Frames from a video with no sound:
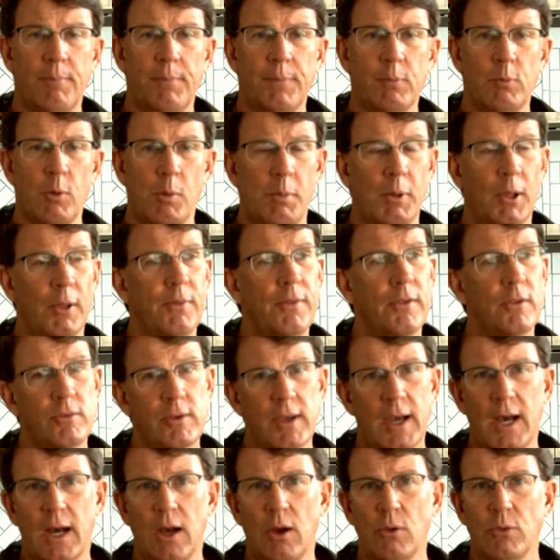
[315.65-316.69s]
We built this
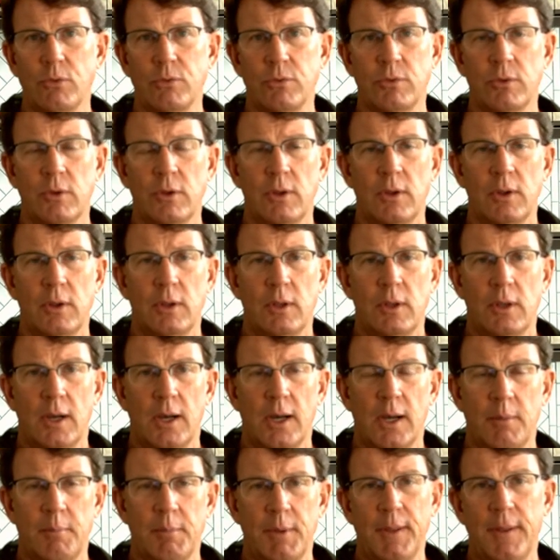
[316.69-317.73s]
house,
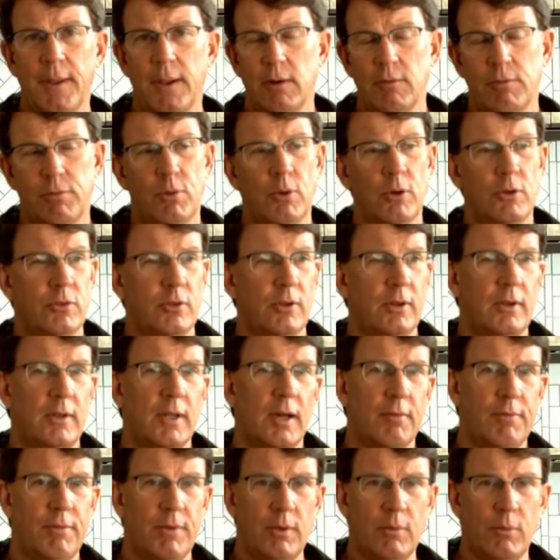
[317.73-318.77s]
and then unfortunately
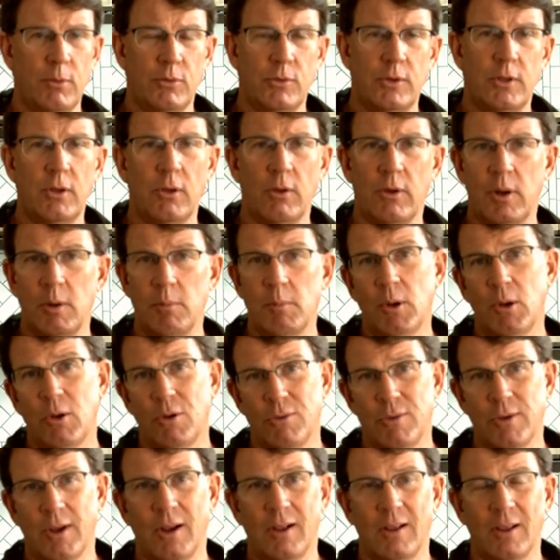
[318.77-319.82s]
Duffy was killed in a
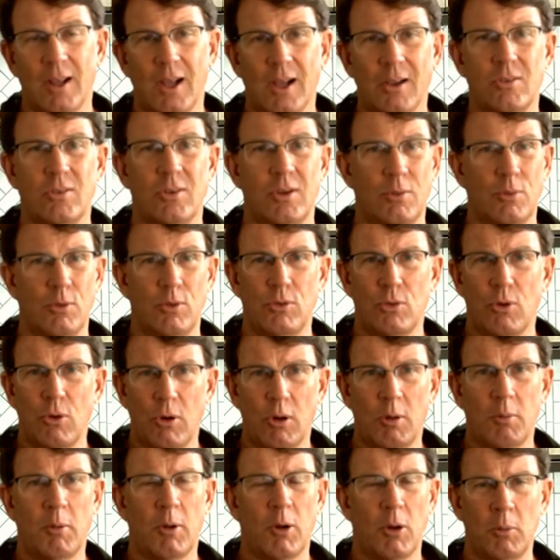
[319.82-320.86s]
motorcycle accident. It was
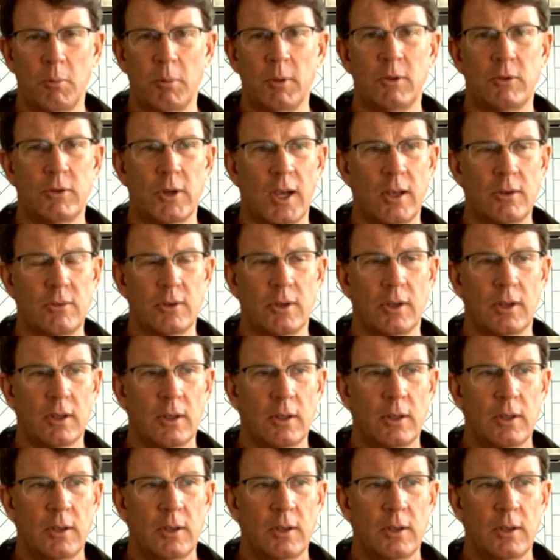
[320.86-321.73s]
horribly tragic.